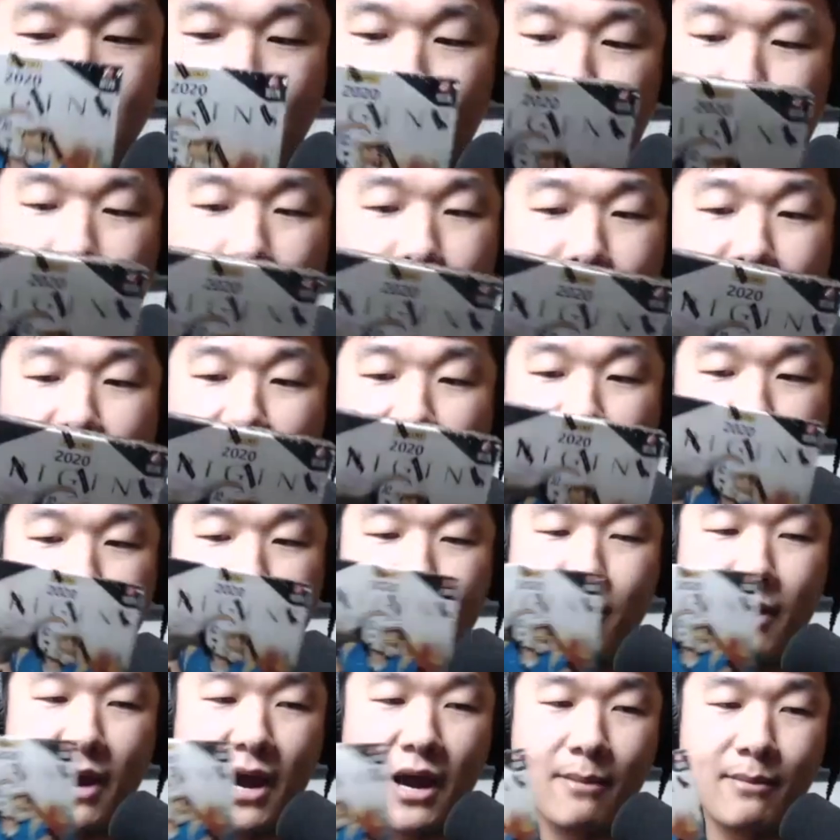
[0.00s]
Probably not going to be
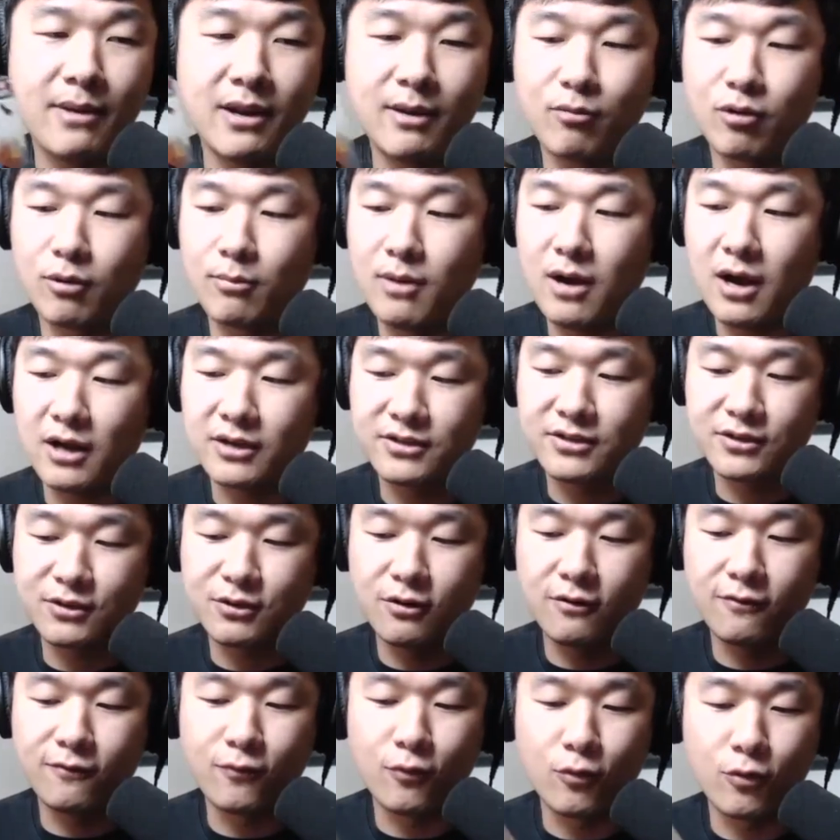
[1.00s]
buying many more boxes
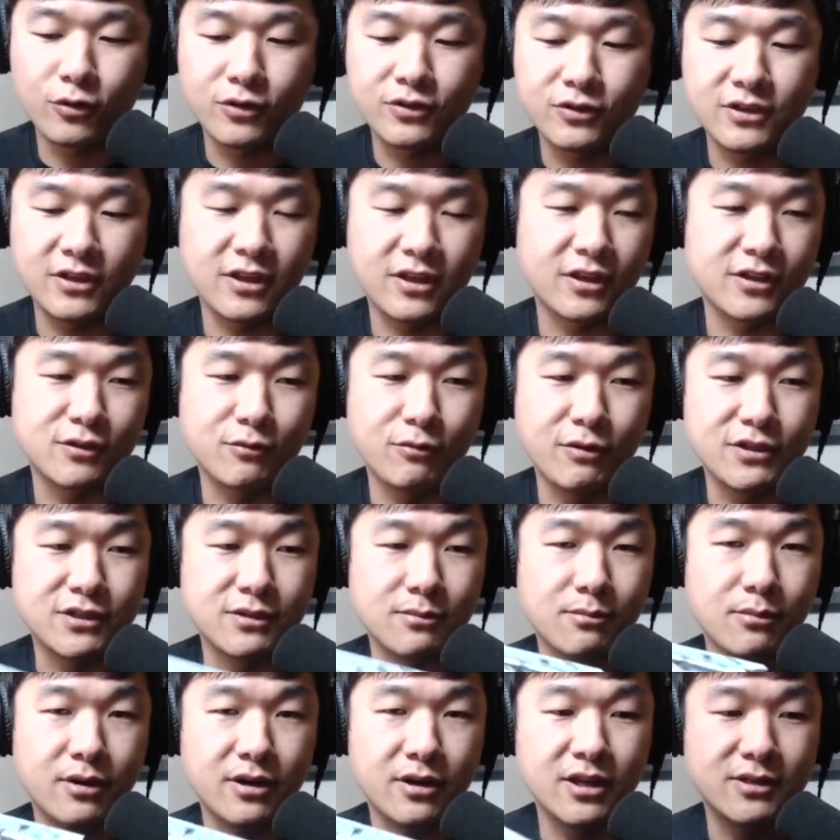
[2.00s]
going forward because I think it's a waste of
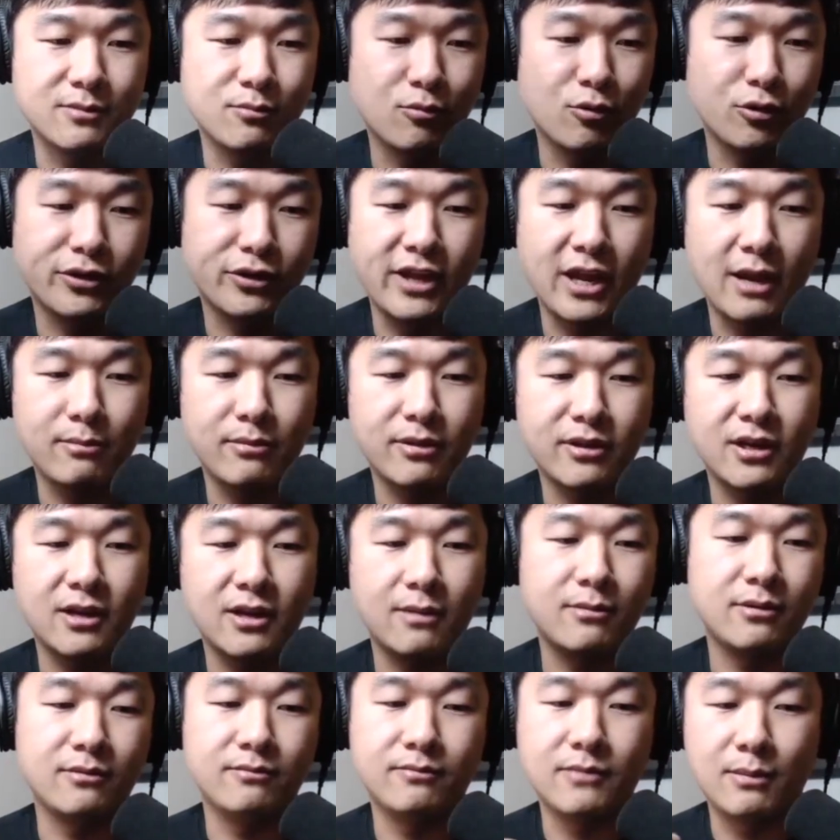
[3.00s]
money. It's more gambling,
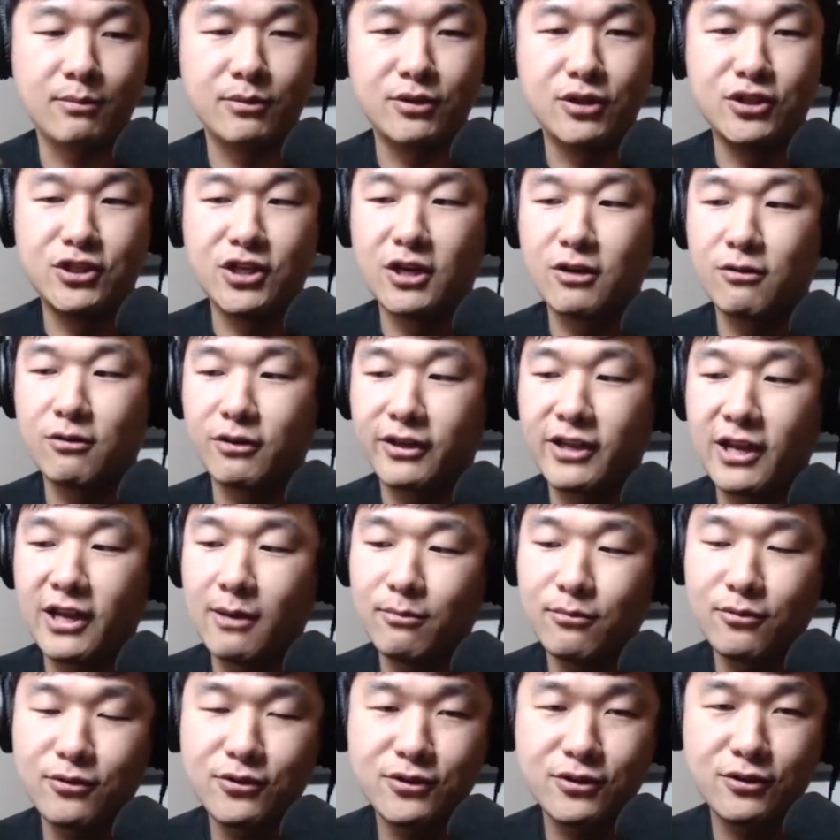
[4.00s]
and I'm a degenerate
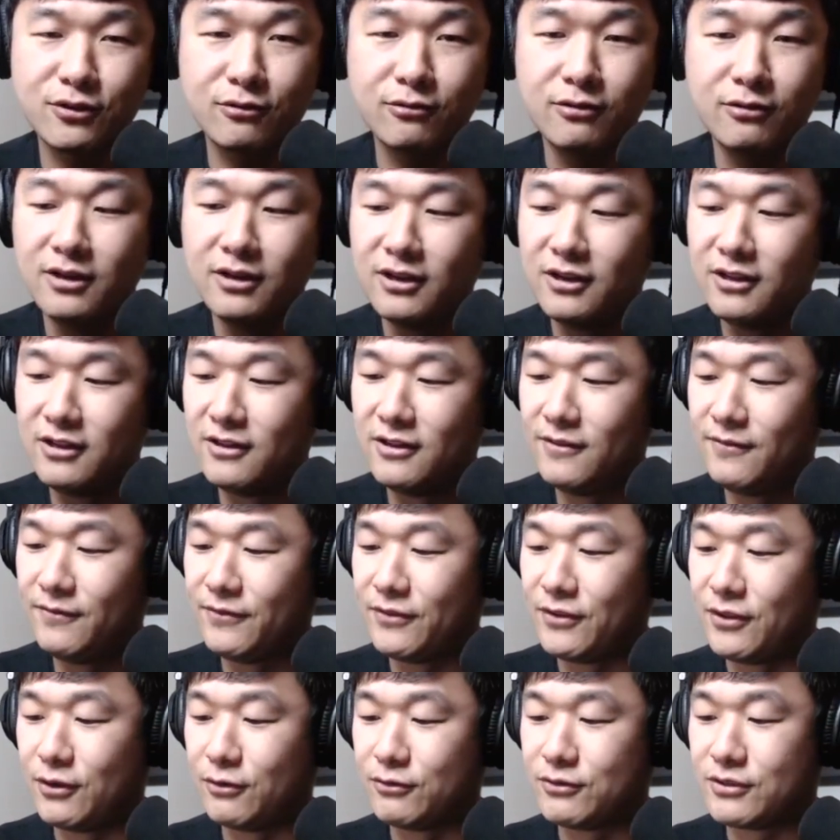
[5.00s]
gambler. So,
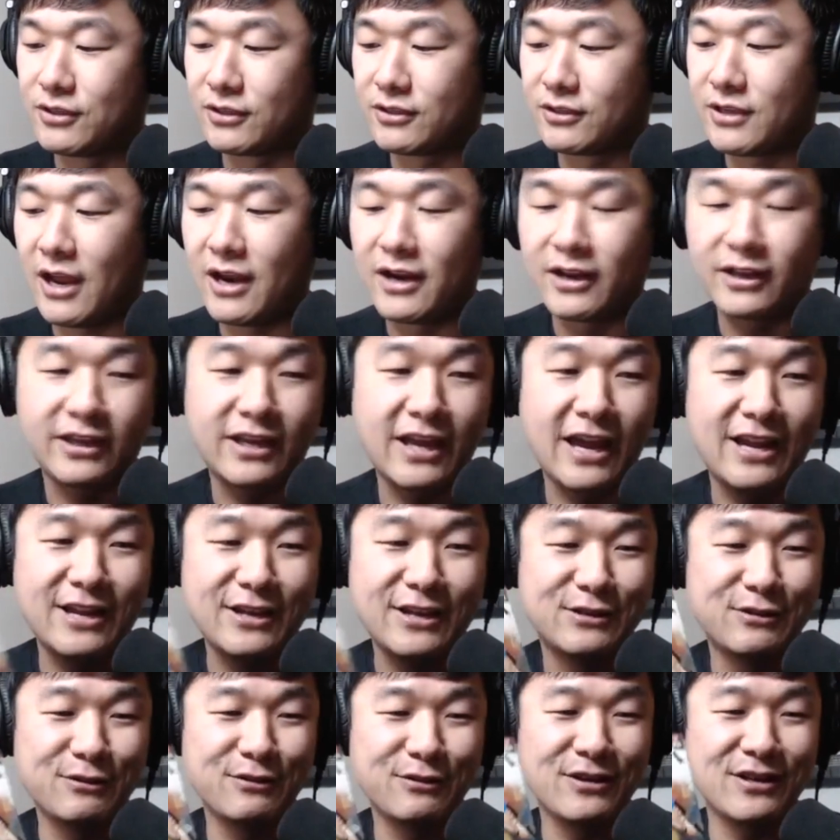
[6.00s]
to kind of get
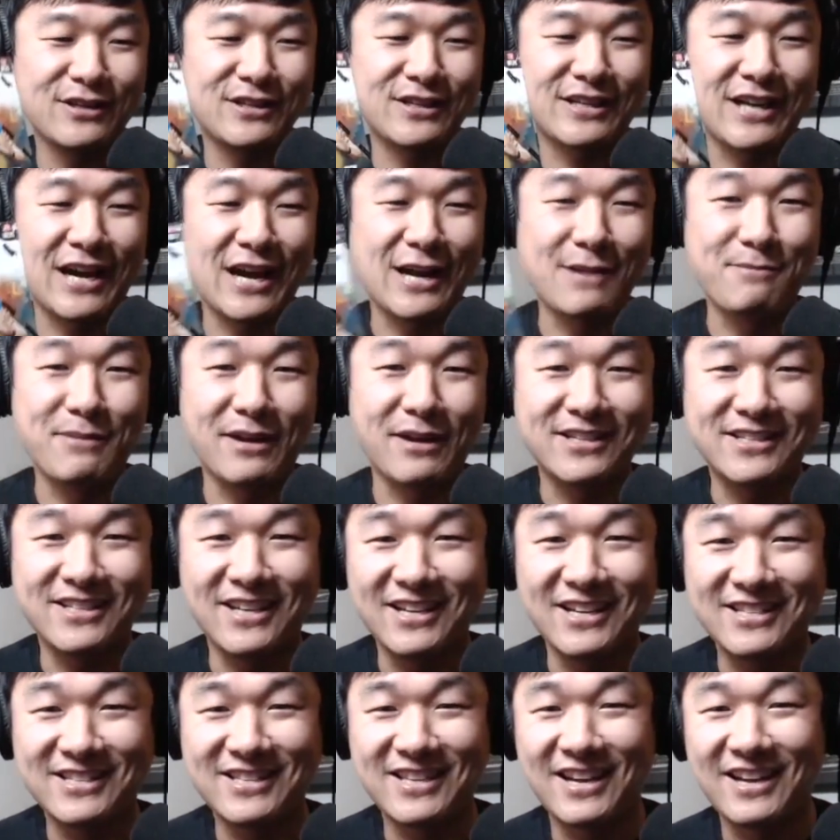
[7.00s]
into this, it kind of makes
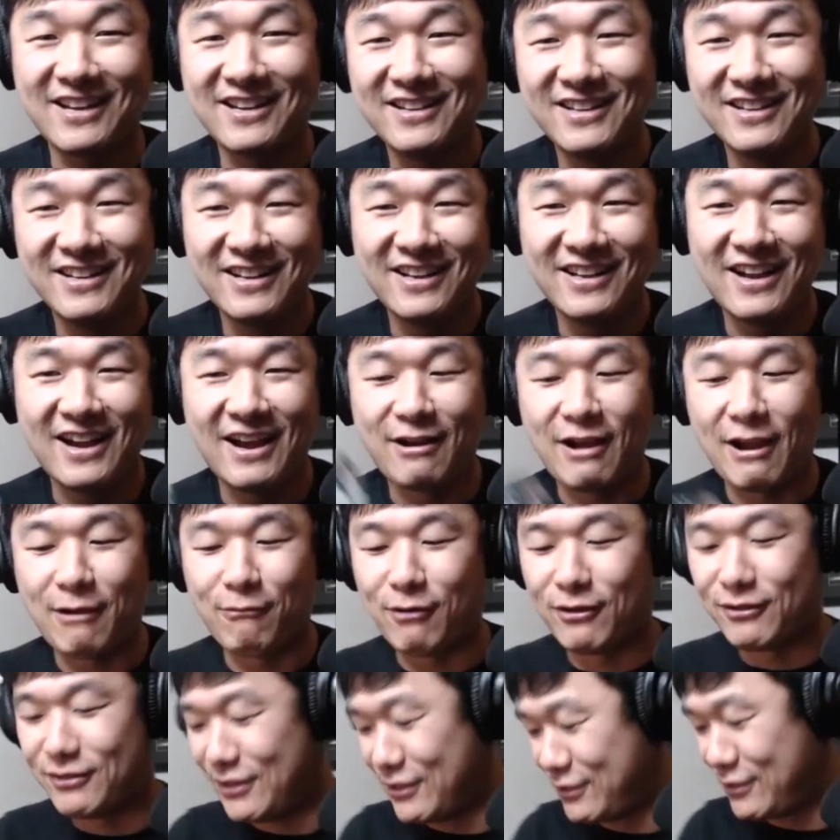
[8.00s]
sense that I
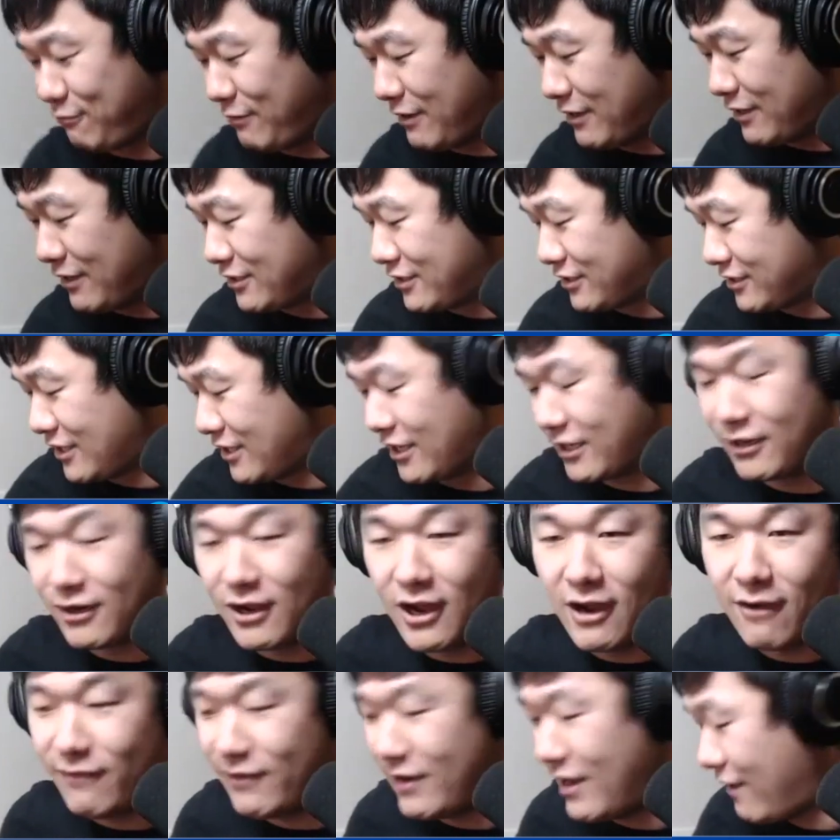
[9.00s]
went this way to just kick it
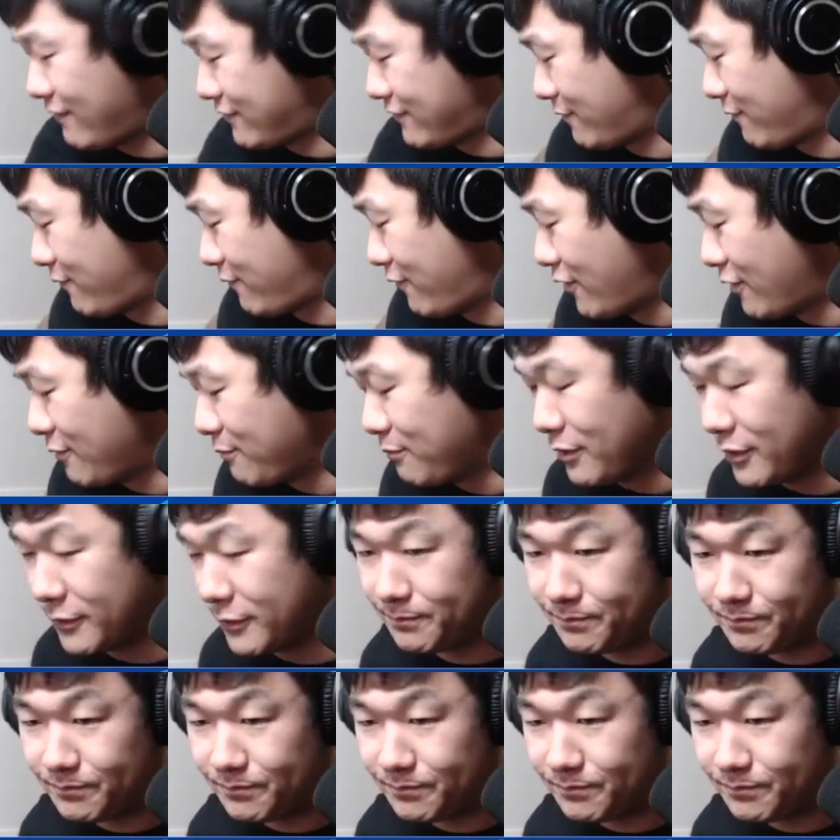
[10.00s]
off and have some fun. But